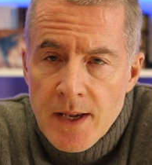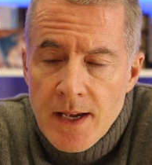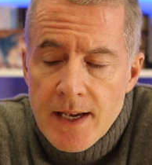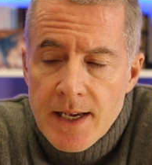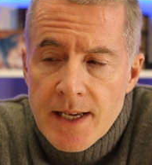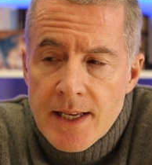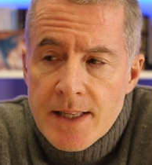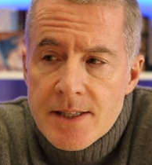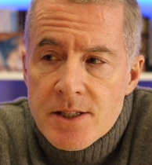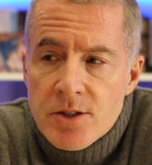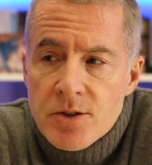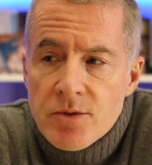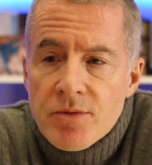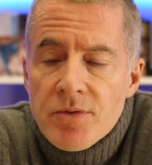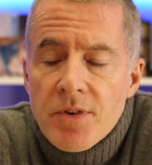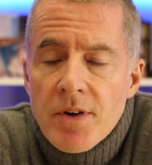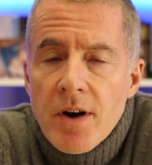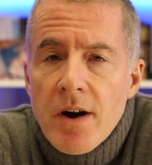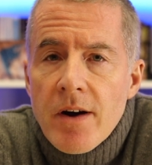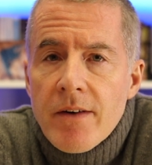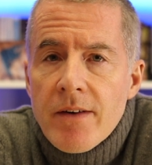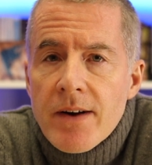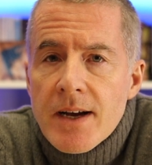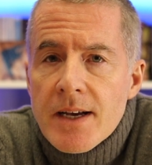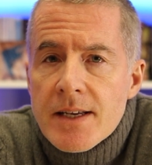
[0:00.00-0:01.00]

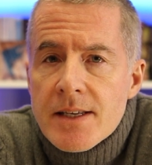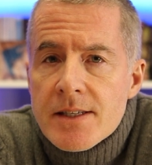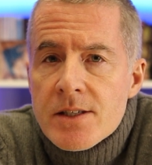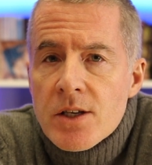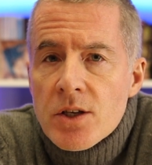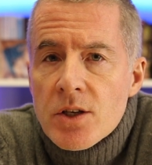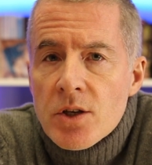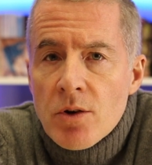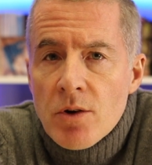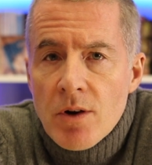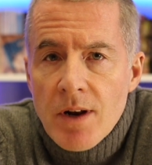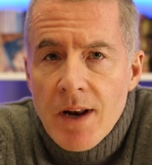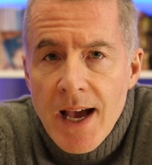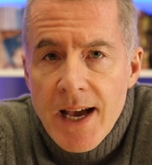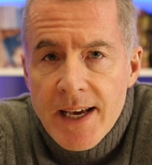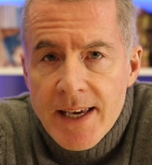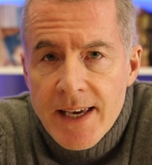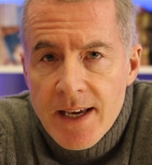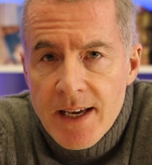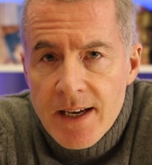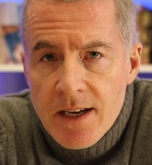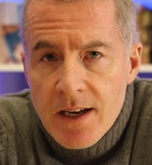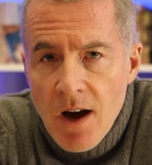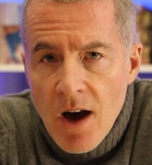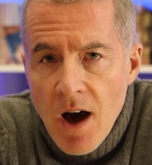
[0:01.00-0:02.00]
insofar as you're
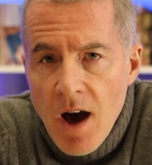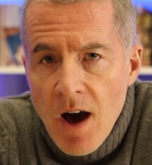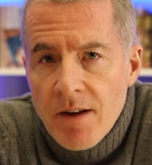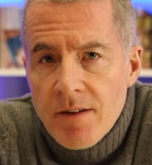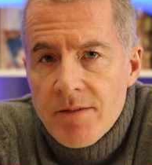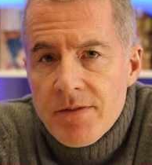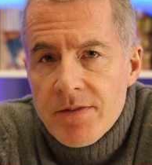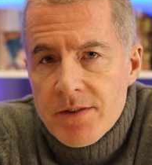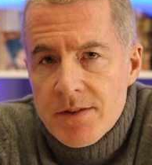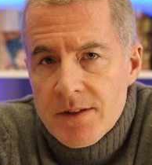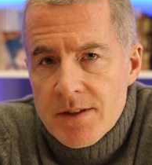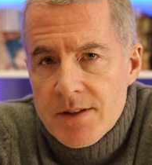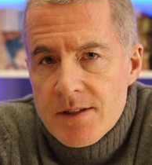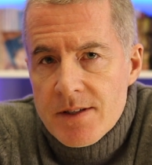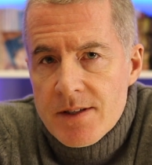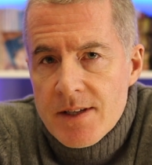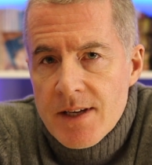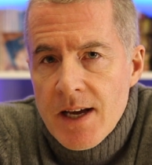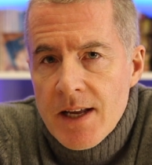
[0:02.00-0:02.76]
lacking confidence.